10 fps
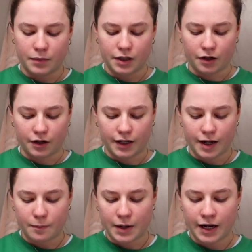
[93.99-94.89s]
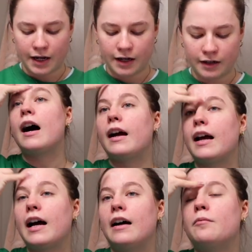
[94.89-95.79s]
PR campaign. I
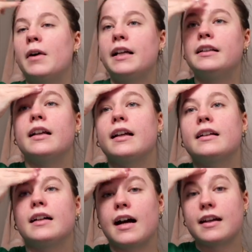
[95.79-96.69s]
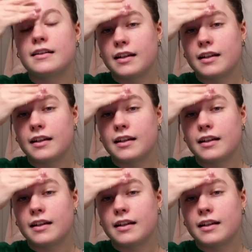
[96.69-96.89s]
have my night class